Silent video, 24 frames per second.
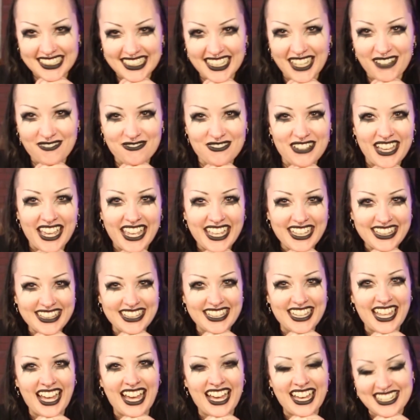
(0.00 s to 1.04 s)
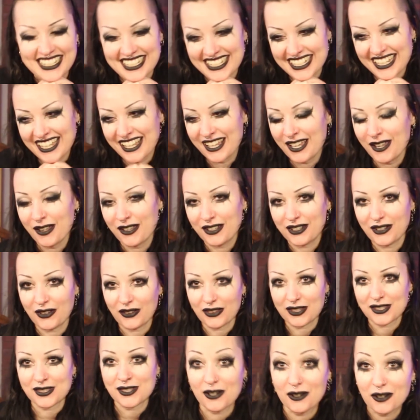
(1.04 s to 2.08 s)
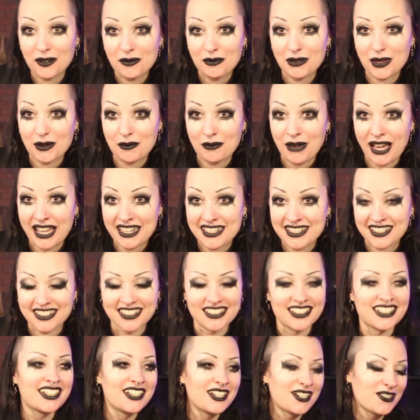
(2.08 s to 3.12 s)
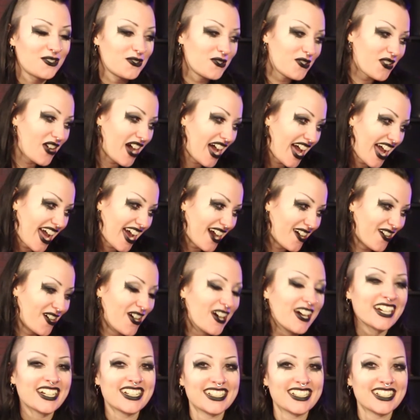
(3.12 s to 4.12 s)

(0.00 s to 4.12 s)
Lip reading: I made that. Not the sock, but the pattern. Wow.